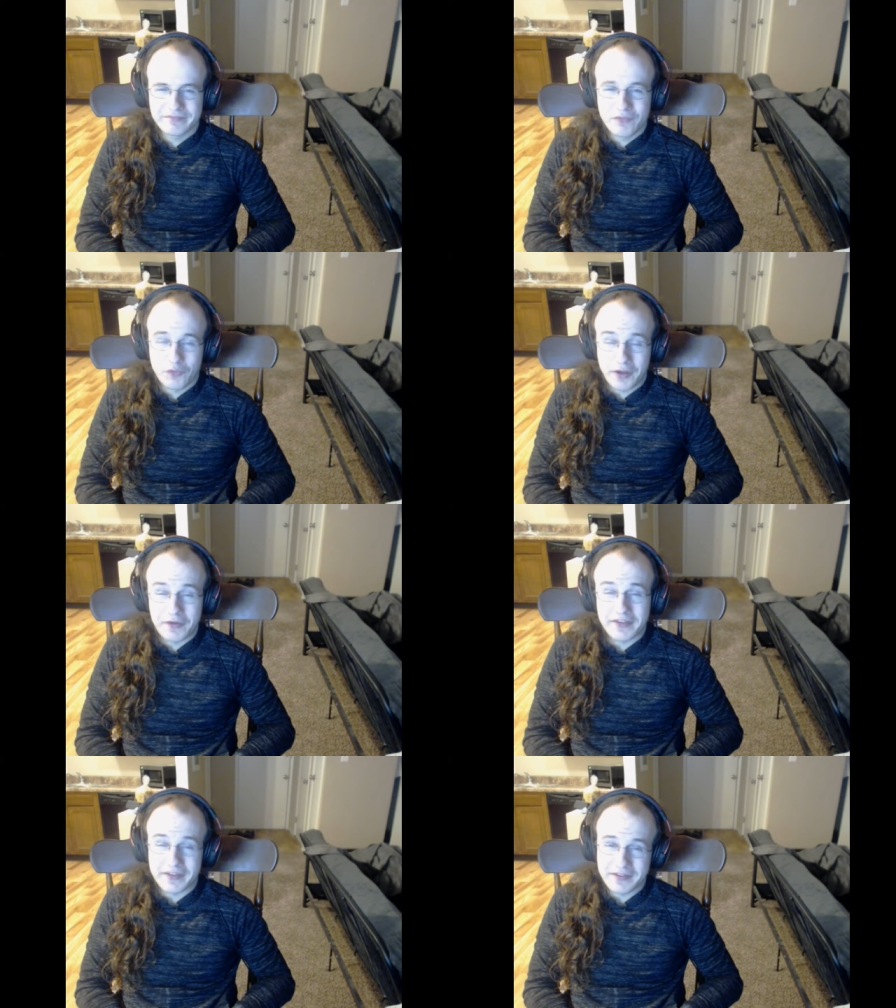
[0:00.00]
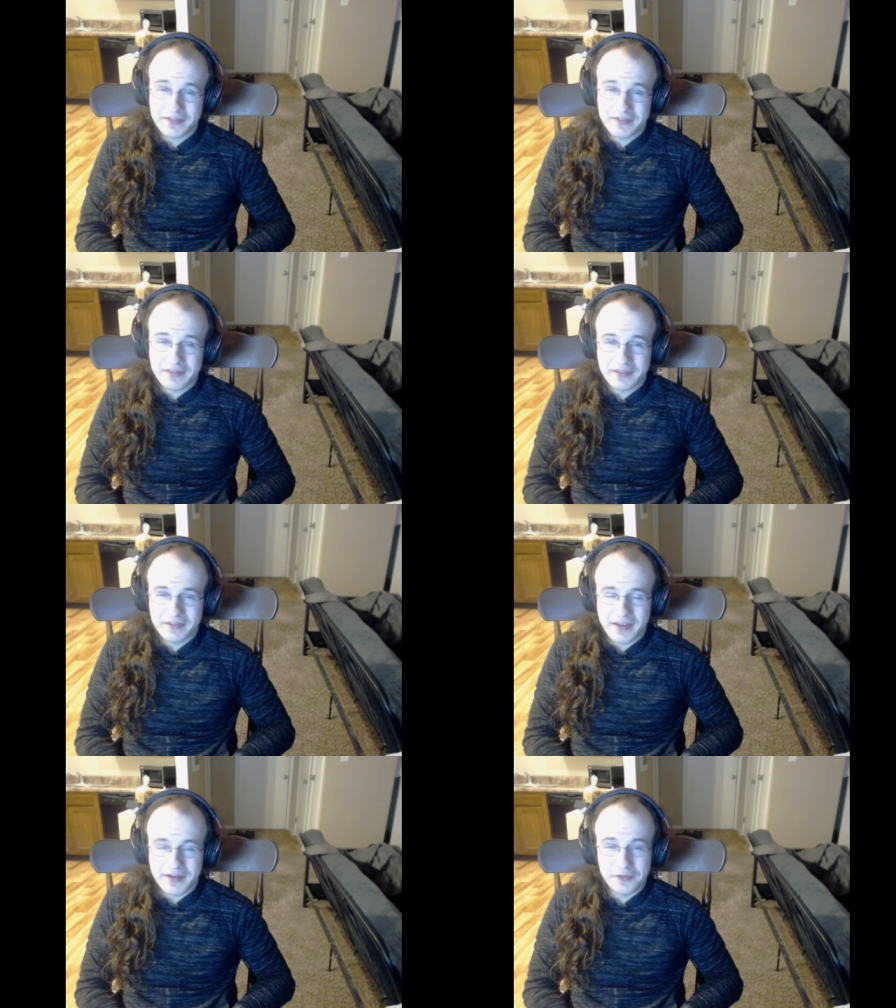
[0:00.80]
work out again, then
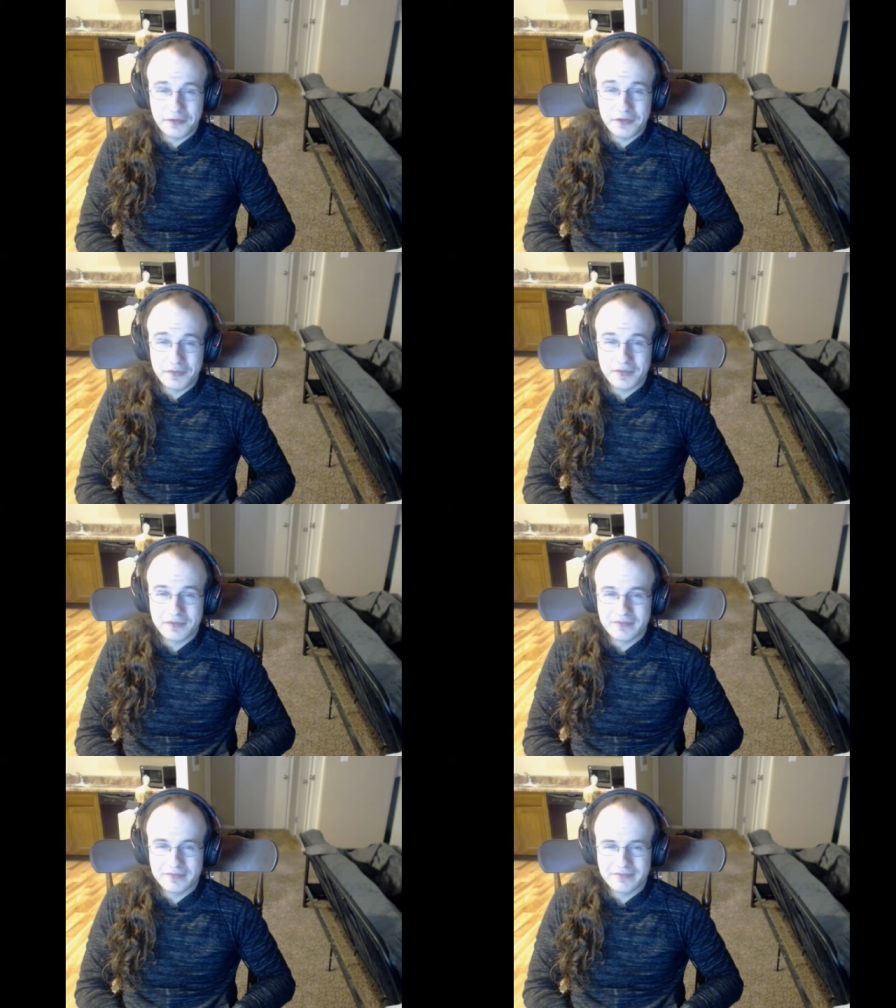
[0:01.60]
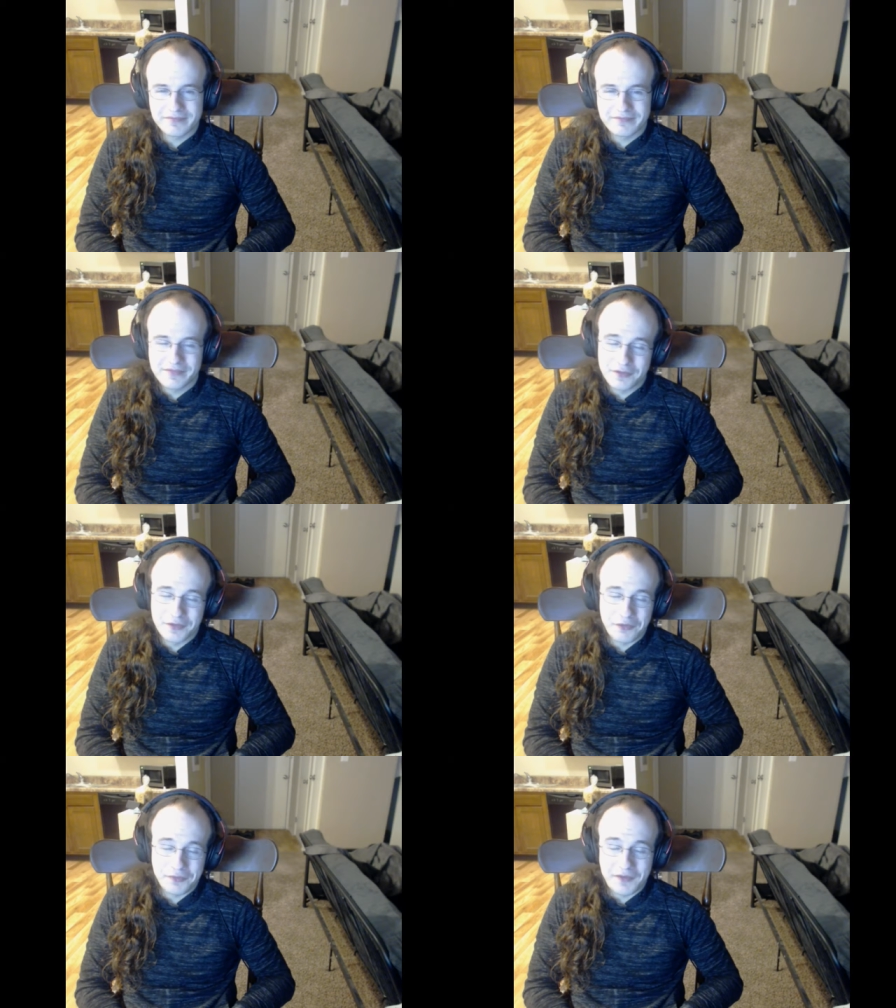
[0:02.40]
eat and sleep. And
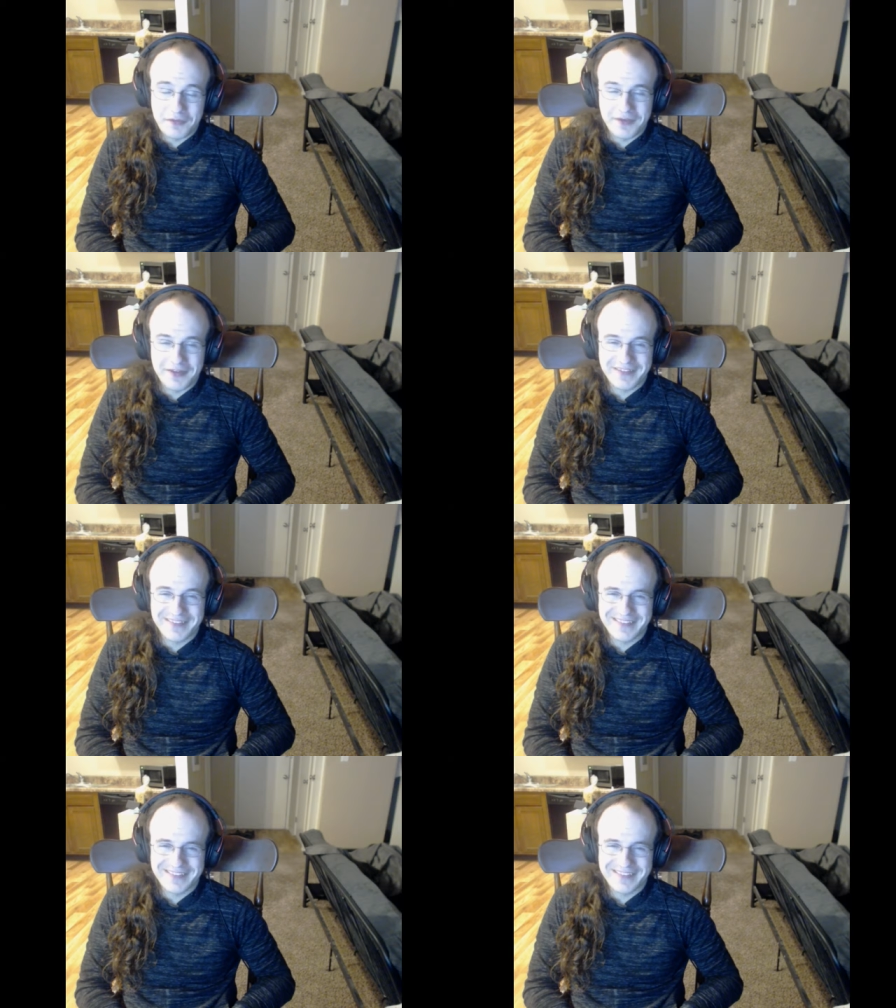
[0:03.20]
rinse repeat for my day.